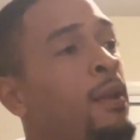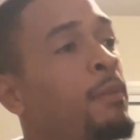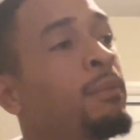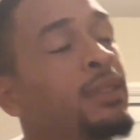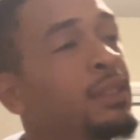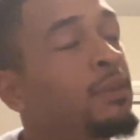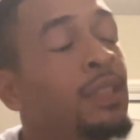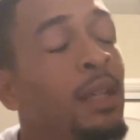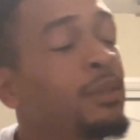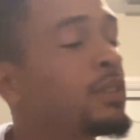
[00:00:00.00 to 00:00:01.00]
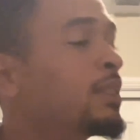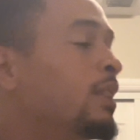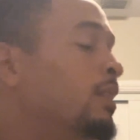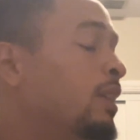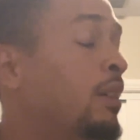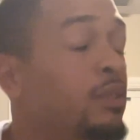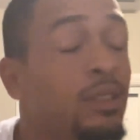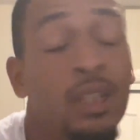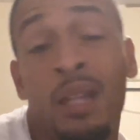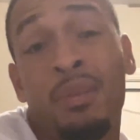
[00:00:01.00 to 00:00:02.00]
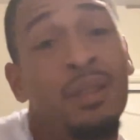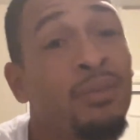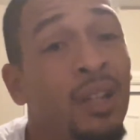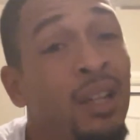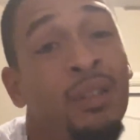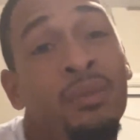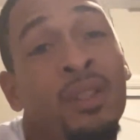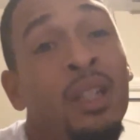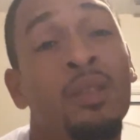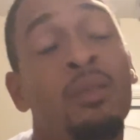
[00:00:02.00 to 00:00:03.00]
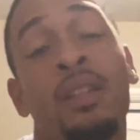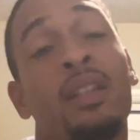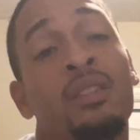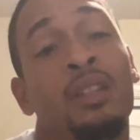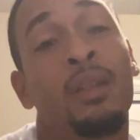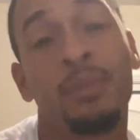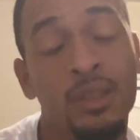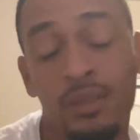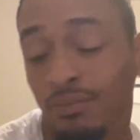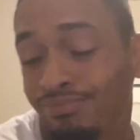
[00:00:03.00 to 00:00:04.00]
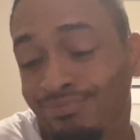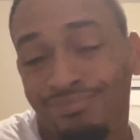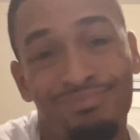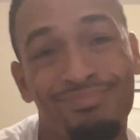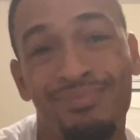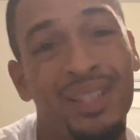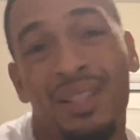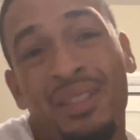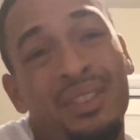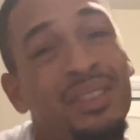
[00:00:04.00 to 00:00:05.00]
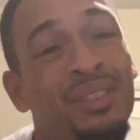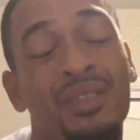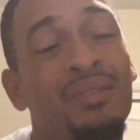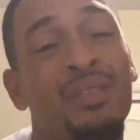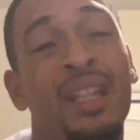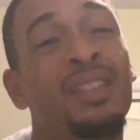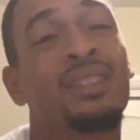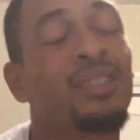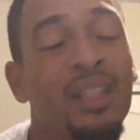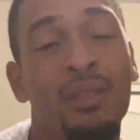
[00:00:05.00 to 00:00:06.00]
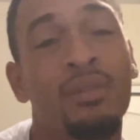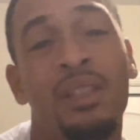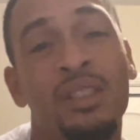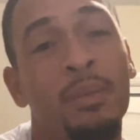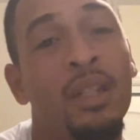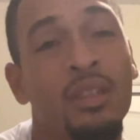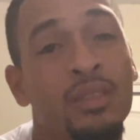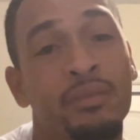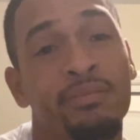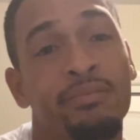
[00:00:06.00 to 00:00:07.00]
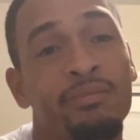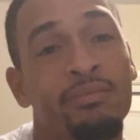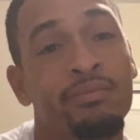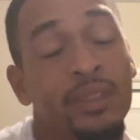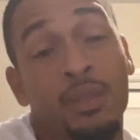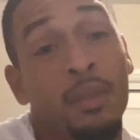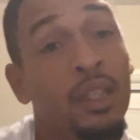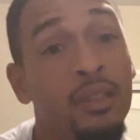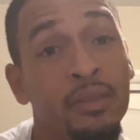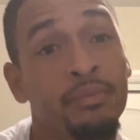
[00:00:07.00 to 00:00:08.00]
But sometimes I was just like, man, I don't feel like doing that shit. I just don't get it. I don't get somebody else. Get somebody else.